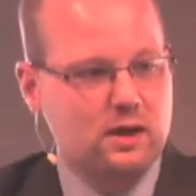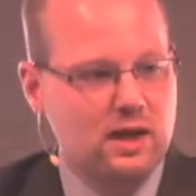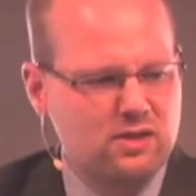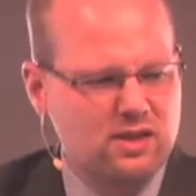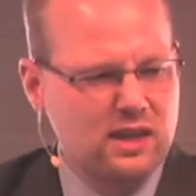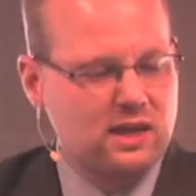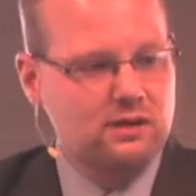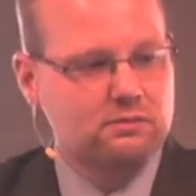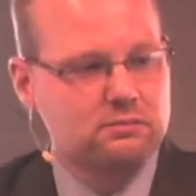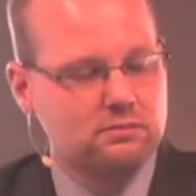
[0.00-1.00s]
and
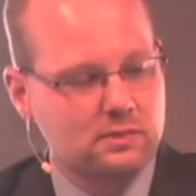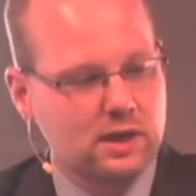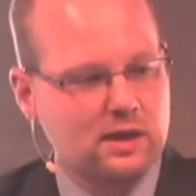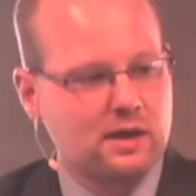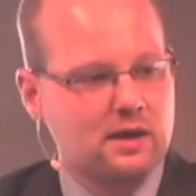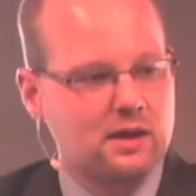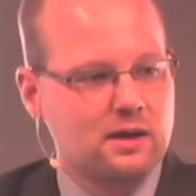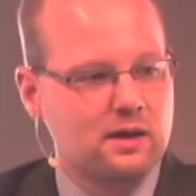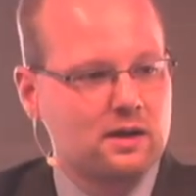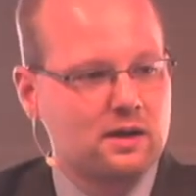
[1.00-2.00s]
thinking,
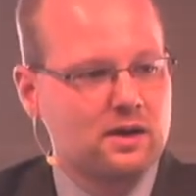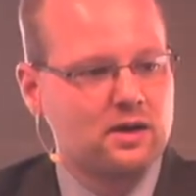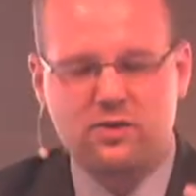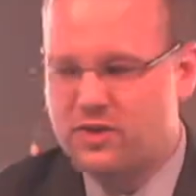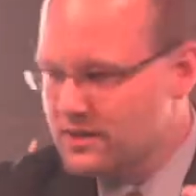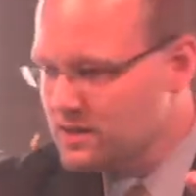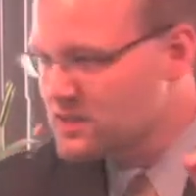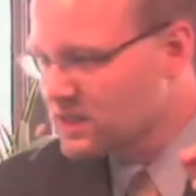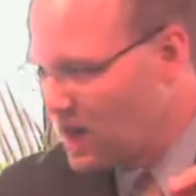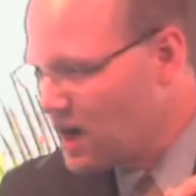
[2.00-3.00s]
this is
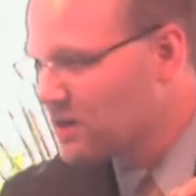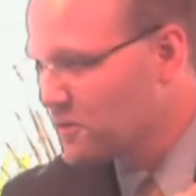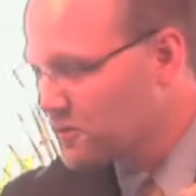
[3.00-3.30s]
love.